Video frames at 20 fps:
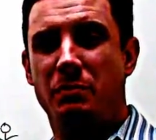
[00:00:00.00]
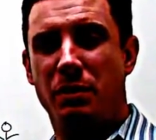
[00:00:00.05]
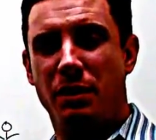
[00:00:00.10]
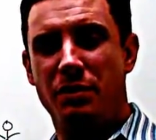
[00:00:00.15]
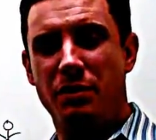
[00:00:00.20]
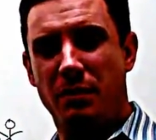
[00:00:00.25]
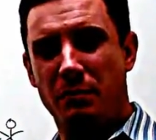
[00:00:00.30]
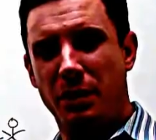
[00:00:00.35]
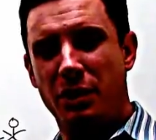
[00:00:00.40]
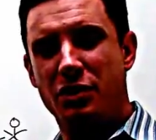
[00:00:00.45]

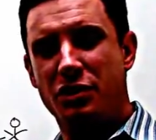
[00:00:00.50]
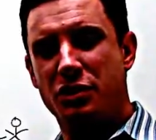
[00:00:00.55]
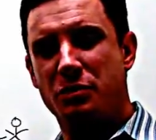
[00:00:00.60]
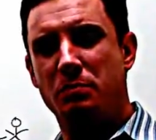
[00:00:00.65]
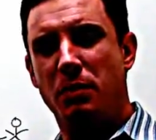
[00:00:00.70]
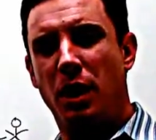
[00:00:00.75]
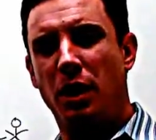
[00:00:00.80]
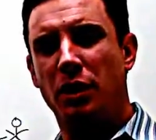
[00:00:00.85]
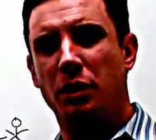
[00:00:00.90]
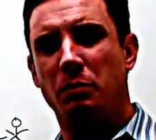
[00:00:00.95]
but a much
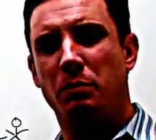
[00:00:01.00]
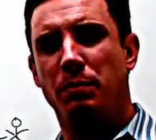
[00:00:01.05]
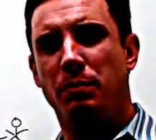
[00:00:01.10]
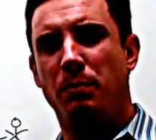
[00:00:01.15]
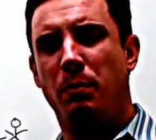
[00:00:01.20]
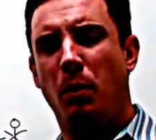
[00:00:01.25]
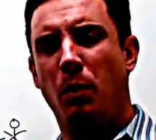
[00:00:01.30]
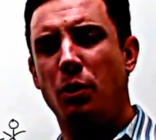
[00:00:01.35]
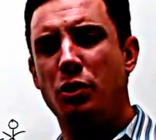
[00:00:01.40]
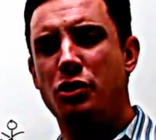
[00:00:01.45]
smaller
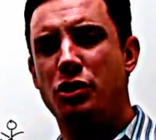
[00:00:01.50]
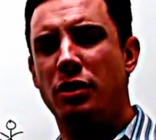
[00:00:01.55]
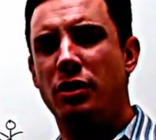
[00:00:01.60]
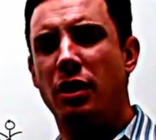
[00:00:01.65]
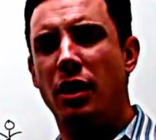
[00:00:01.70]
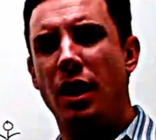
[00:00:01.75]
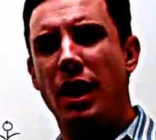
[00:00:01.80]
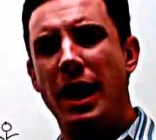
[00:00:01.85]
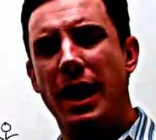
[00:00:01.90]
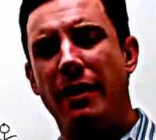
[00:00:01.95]
portion,
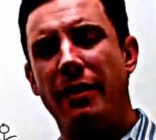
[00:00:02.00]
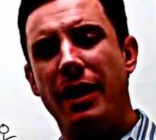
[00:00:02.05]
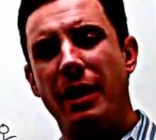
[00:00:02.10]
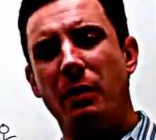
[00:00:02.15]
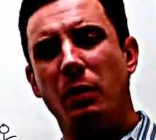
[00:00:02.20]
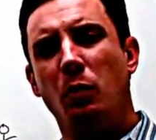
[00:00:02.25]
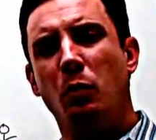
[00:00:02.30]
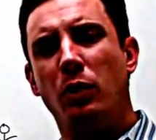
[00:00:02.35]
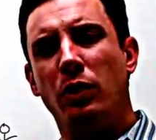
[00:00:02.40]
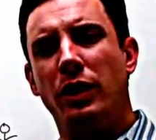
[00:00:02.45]
and they
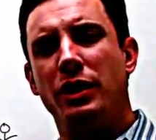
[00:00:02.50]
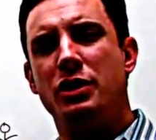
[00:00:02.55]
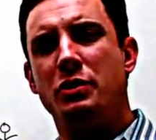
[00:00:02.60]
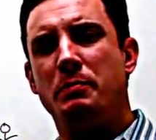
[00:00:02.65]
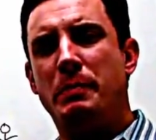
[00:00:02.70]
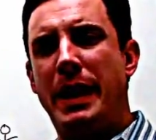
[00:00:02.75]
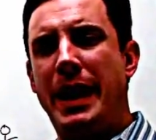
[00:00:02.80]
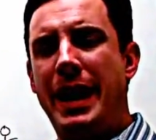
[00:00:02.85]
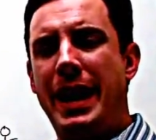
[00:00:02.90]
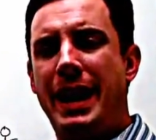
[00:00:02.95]
were willing to
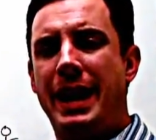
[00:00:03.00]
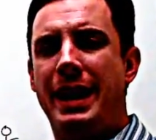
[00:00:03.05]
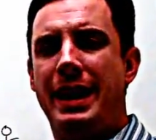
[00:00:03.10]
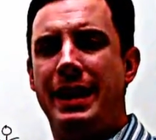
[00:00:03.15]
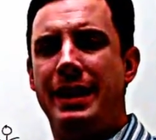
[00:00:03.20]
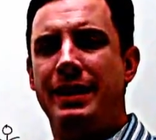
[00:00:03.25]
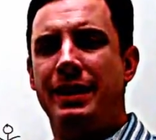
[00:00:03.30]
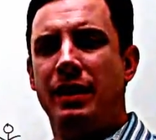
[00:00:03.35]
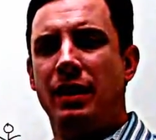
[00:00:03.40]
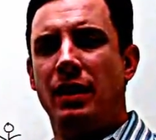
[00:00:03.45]
pay